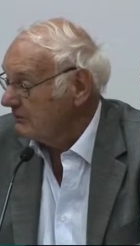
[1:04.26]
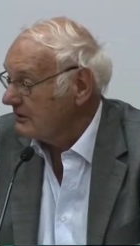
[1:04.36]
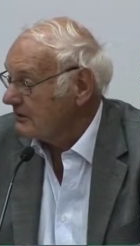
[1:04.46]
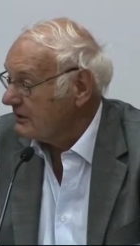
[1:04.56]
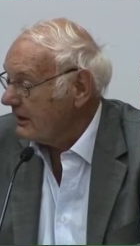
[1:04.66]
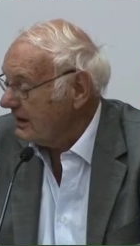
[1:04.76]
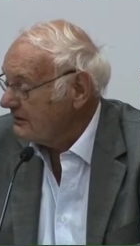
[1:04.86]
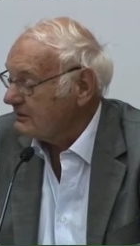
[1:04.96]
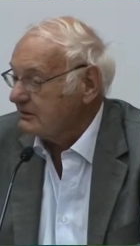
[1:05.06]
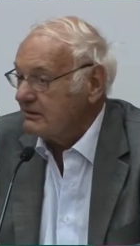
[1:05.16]

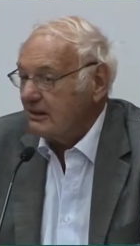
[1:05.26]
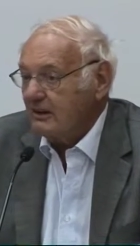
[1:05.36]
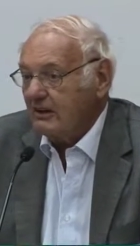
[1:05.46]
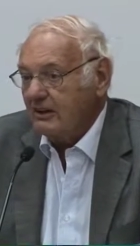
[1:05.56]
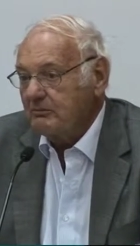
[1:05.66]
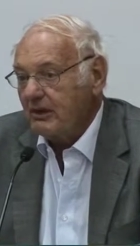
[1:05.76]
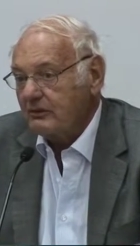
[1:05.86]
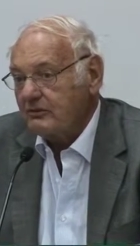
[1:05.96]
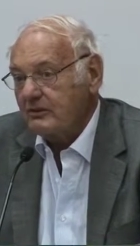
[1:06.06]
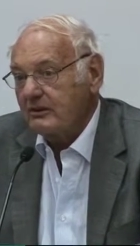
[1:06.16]
imagination
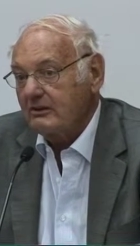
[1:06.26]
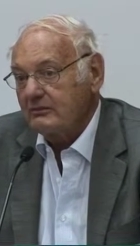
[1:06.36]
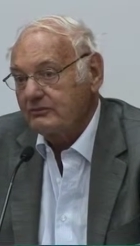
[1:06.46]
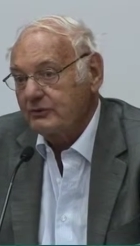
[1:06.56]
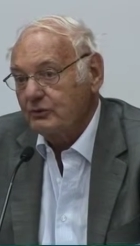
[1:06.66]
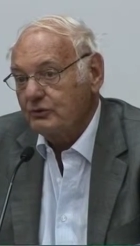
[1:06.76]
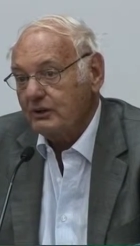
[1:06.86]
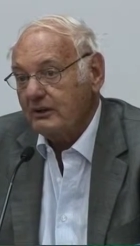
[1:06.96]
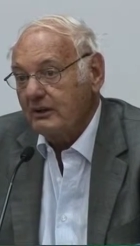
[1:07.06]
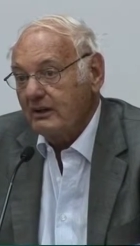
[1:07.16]
about the
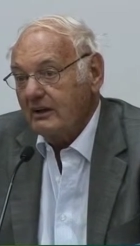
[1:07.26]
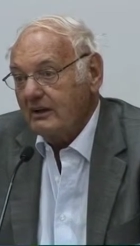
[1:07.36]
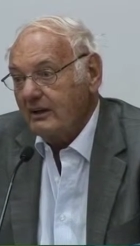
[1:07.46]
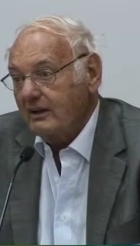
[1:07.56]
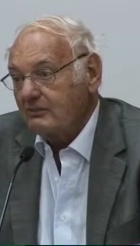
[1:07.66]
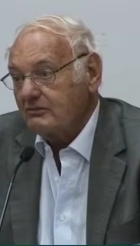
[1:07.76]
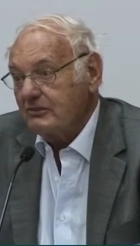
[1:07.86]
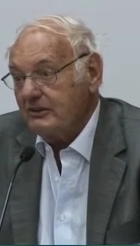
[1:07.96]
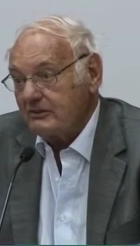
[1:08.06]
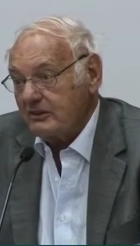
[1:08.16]
future and
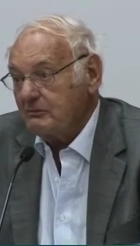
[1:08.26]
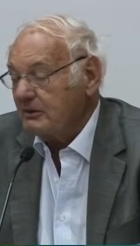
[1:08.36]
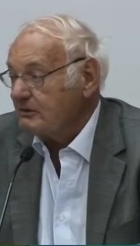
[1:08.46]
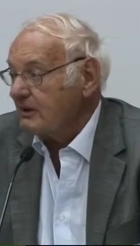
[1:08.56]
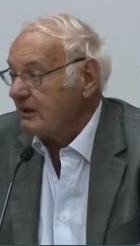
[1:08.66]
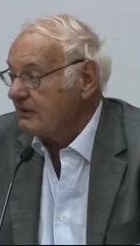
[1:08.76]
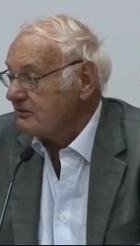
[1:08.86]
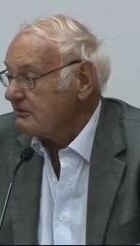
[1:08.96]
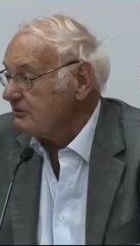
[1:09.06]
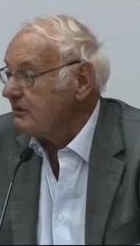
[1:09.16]
these
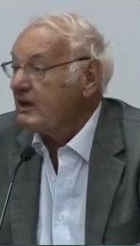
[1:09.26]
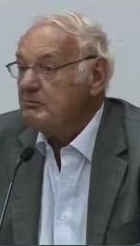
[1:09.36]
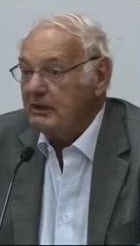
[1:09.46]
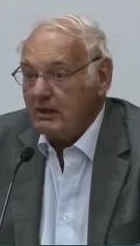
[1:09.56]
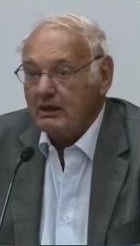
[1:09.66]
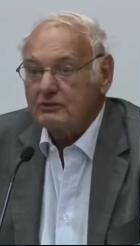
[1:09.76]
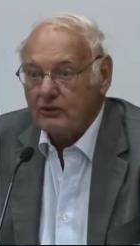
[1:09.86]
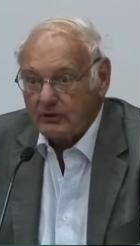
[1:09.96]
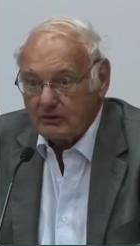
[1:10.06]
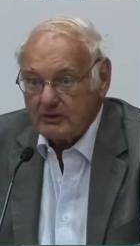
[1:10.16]
imaginations may be
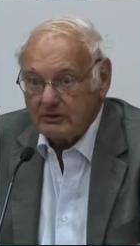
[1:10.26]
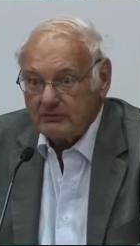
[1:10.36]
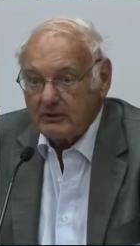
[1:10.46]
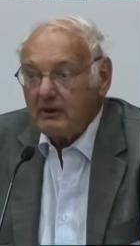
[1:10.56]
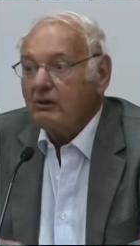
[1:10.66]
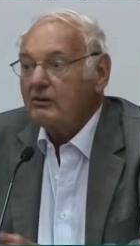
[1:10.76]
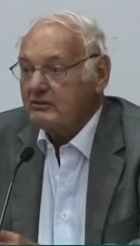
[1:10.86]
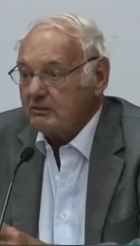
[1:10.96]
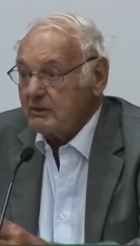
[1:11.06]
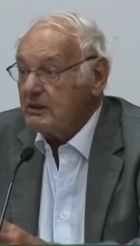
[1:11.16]
alternative or
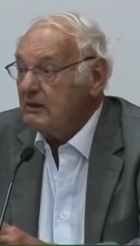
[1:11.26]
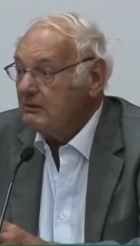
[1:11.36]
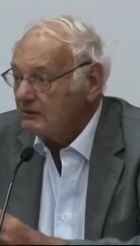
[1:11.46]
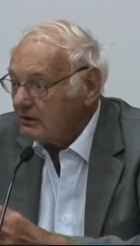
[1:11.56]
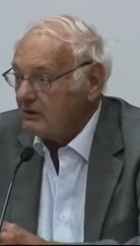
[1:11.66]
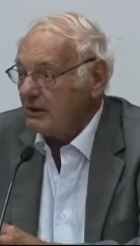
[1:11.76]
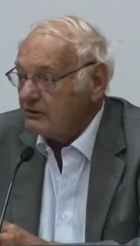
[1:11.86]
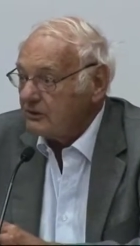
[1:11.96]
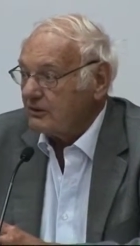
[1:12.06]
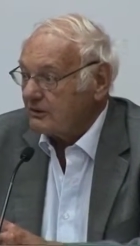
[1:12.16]
they may not
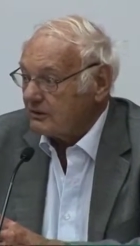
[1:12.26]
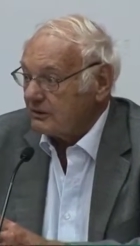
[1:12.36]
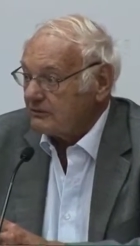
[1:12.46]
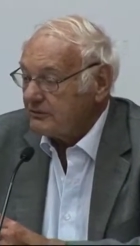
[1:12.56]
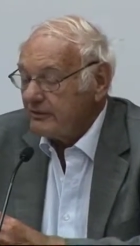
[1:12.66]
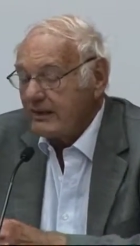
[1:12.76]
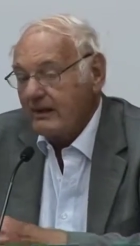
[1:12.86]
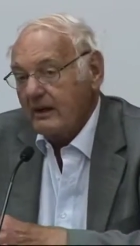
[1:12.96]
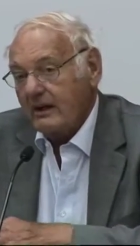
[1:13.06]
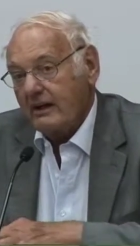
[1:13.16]
alternative.
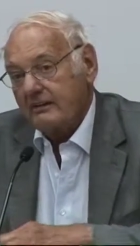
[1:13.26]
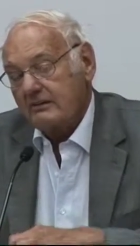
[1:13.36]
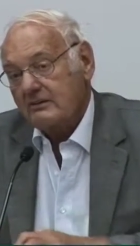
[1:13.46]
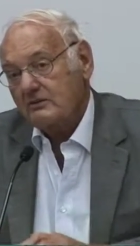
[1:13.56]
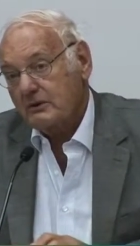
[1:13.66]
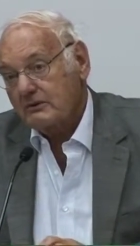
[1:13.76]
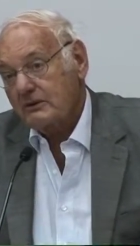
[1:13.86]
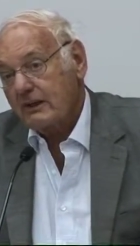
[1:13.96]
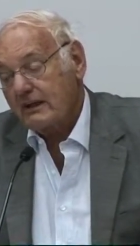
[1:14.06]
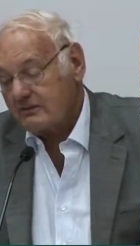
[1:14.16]
And uh, when
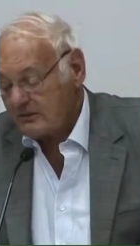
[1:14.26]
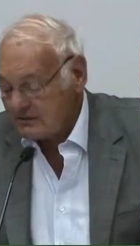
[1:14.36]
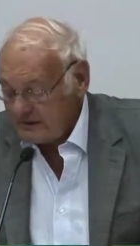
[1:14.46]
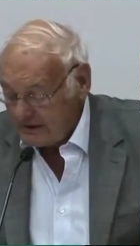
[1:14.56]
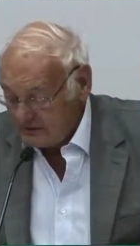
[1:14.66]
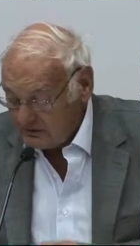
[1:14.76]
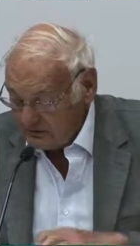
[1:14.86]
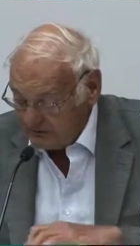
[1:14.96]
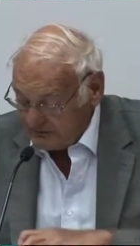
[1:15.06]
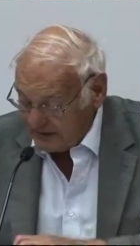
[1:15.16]
we take this
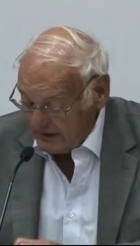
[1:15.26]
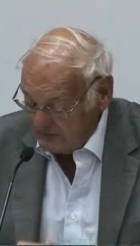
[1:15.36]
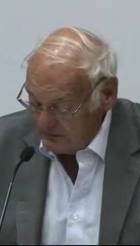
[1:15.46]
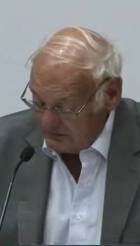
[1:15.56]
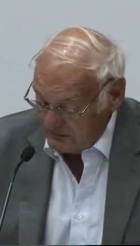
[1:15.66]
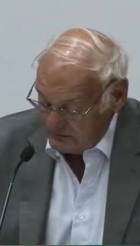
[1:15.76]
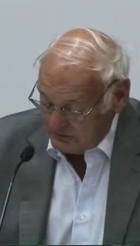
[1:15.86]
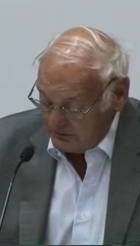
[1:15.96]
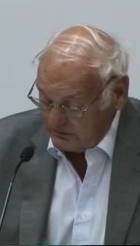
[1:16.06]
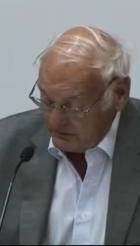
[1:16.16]
arrow of time
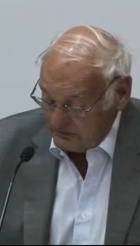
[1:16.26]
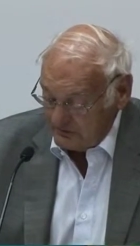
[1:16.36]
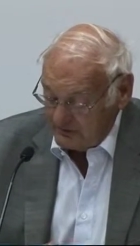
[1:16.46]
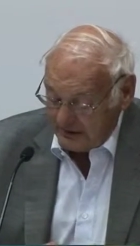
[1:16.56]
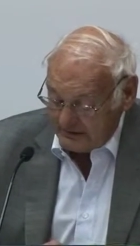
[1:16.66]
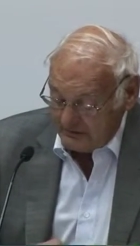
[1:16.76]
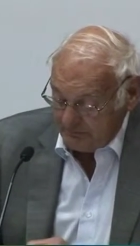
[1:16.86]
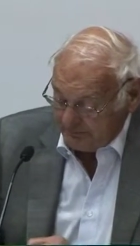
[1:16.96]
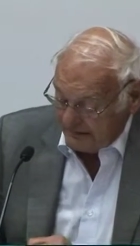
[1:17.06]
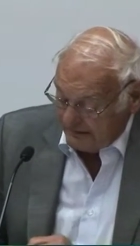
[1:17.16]
into consideration,